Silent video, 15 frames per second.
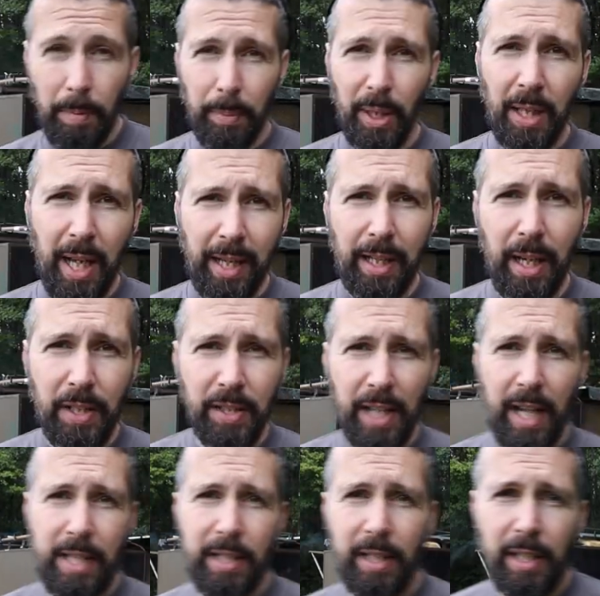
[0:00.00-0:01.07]
But like I
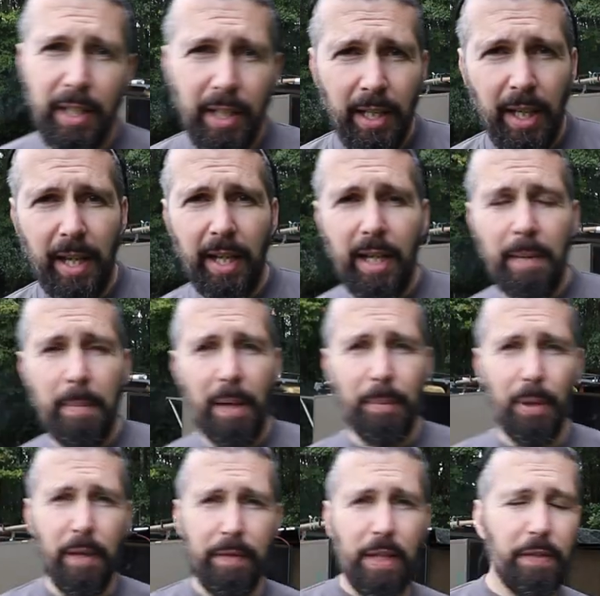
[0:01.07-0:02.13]
said, in my
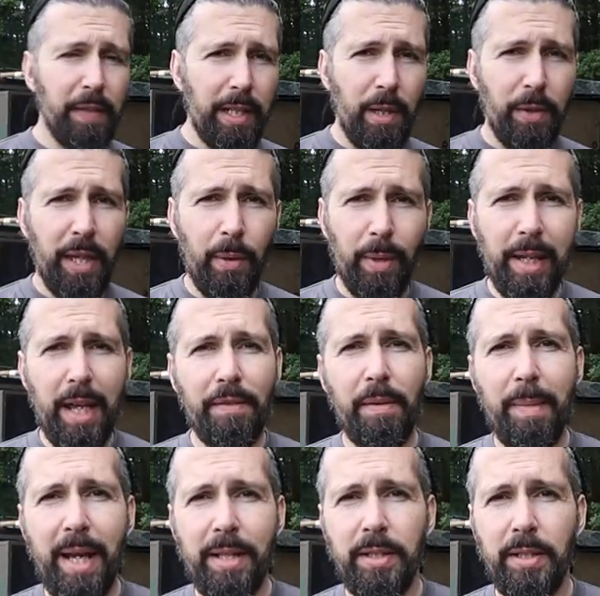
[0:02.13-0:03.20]
previous video, they were never
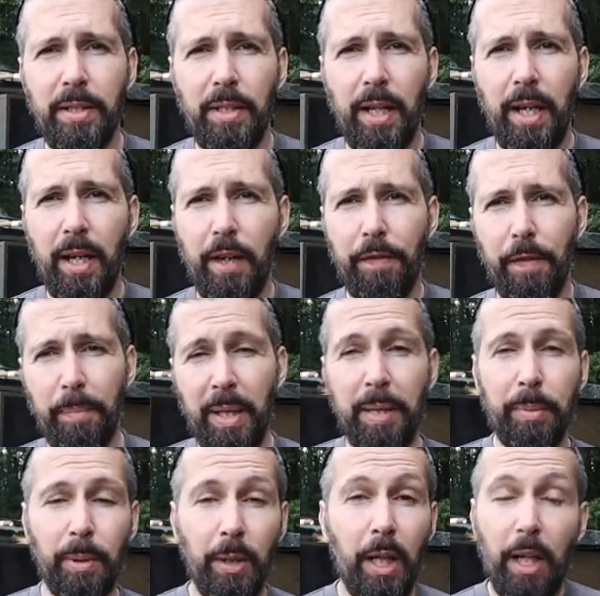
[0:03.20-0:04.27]
meant for
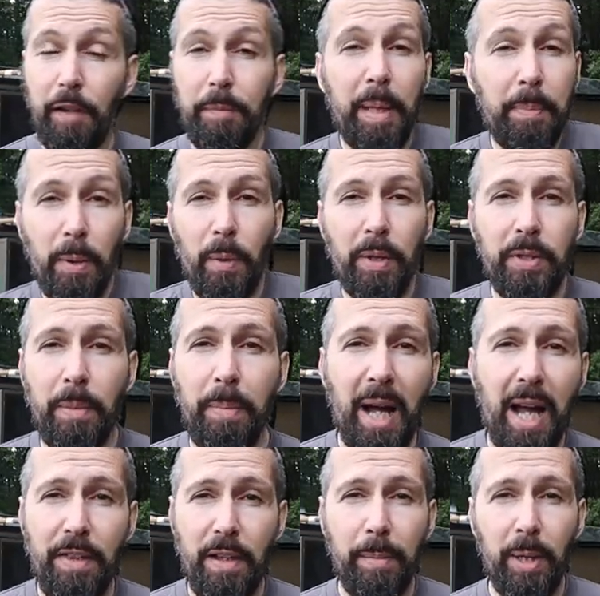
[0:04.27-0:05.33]
people. If people want to
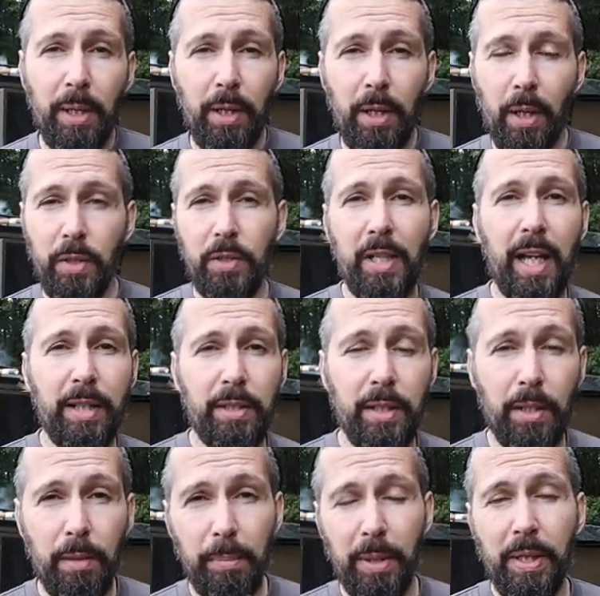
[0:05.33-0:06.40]
buy them and contact
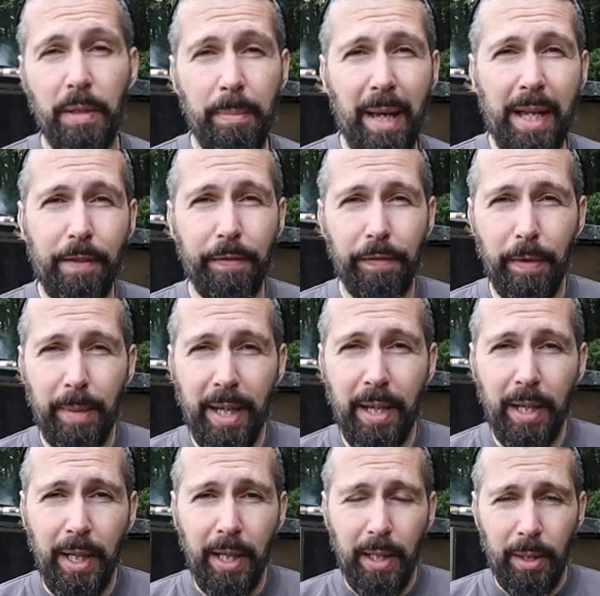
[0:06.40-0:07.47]
the company that made them for me,
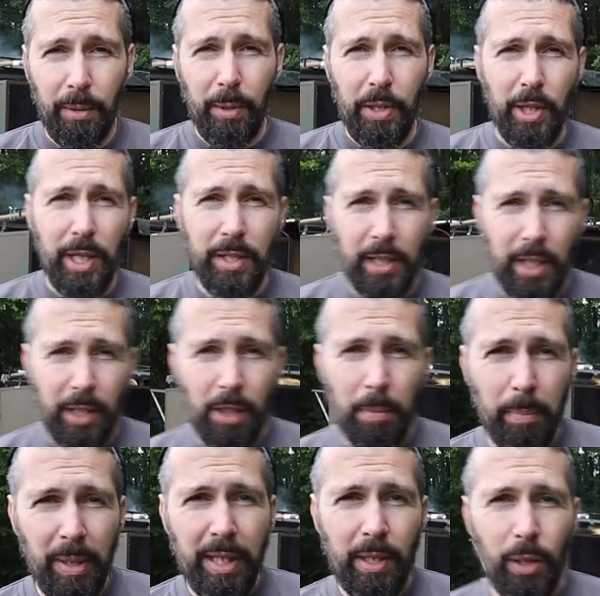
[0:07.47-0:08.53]
which is a
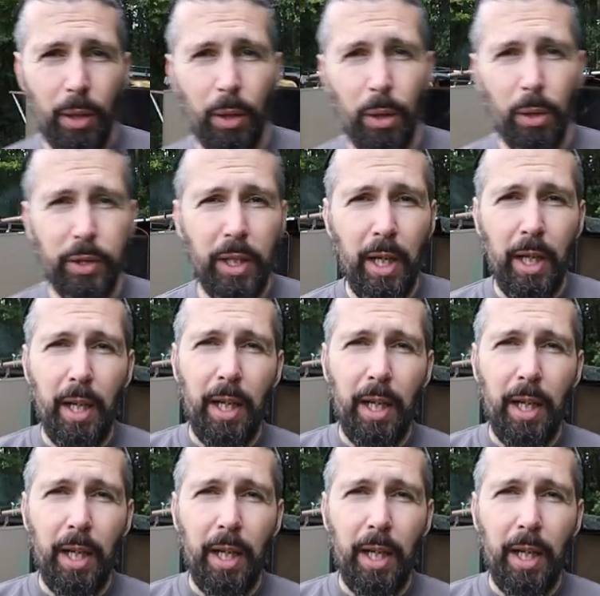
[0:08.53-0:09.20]
company called